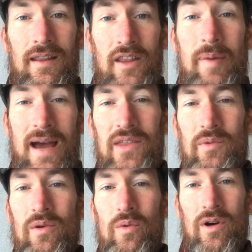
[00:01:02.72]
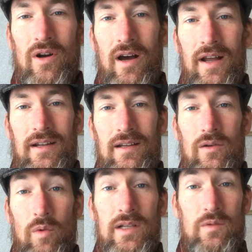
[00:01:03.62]
The path we were on
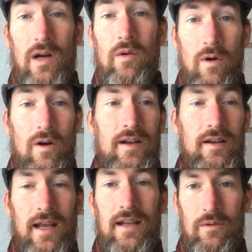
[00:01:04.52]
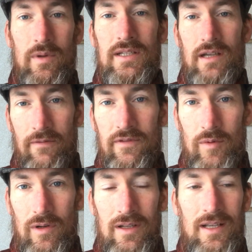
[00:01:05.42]
was well-worn, and it was
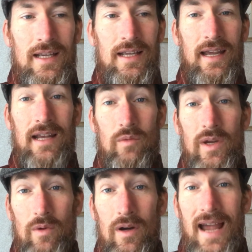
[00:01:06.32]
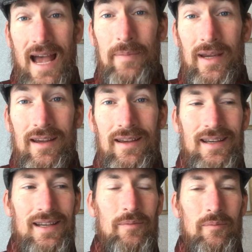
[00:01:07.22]
comfortable, and we were happy.
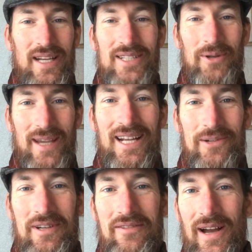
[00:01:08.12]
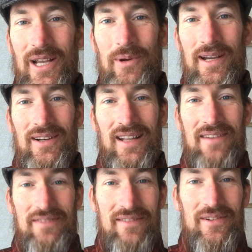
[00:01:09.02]
But it's okay to reevaluate your
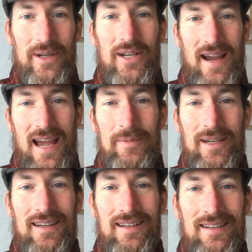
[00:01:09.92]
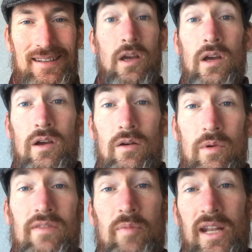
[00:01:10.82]
life even when you're happy.
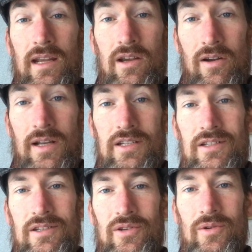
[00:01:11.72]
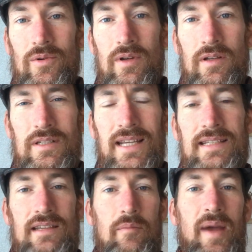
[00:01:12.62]
We've been encouraged to take
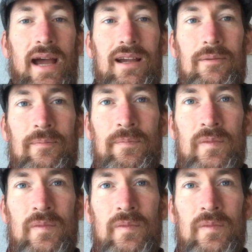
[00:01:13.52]
a step back,